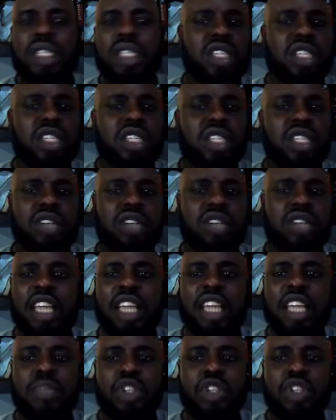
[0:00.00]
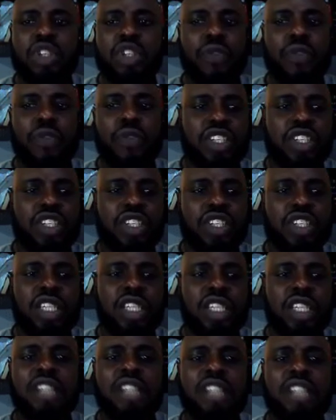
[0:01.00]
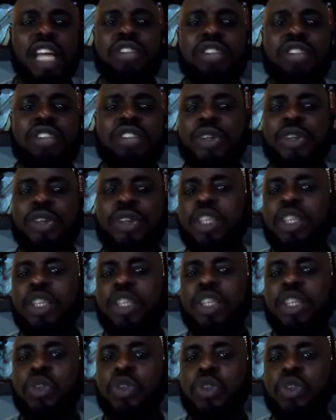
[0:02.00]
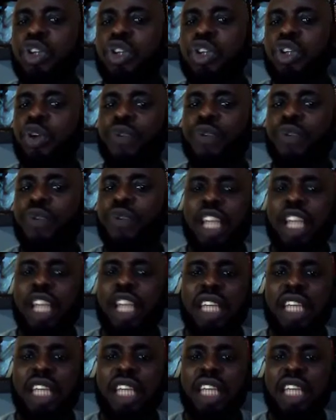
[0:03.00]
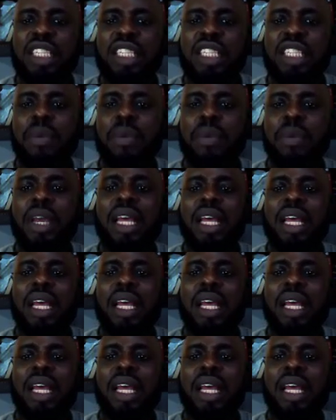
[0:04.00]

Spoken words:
is a decentralized medium of exchange that represents a position of a ledger system